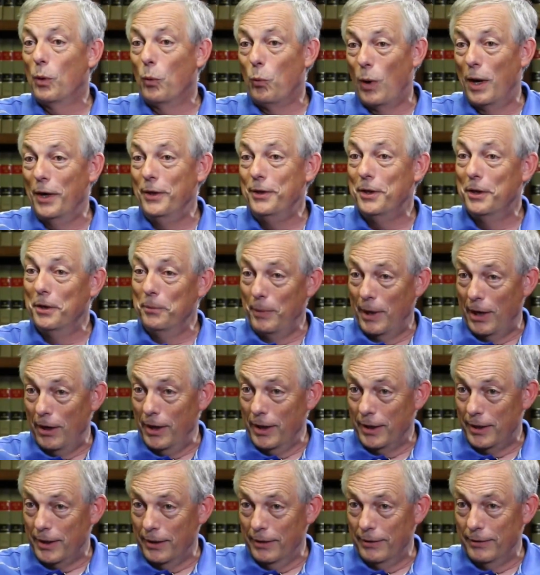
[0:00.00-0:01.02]
Rwandan
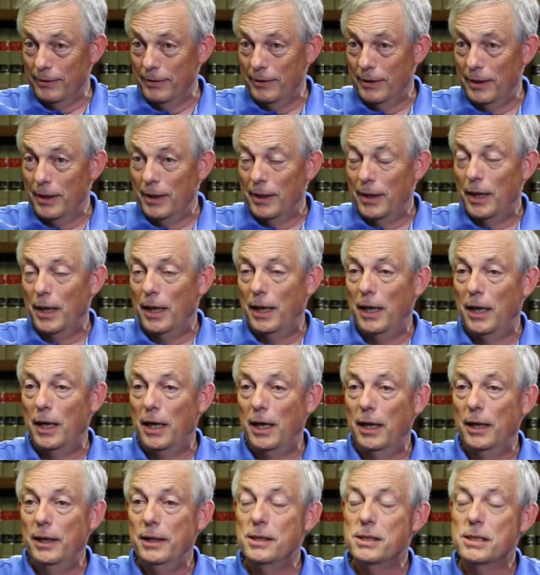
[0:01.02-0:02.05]
American.
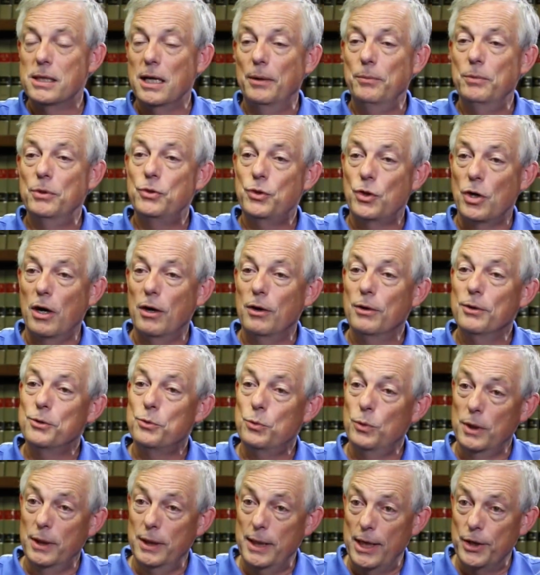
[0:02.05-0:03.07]
His name is
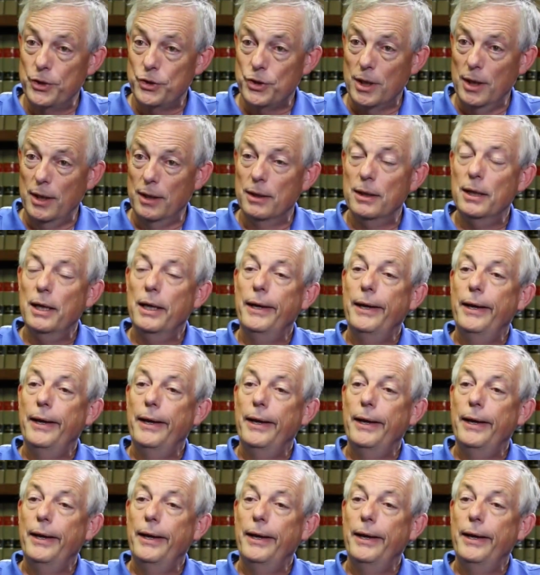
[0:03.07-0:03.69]
Charles Rudaneshka,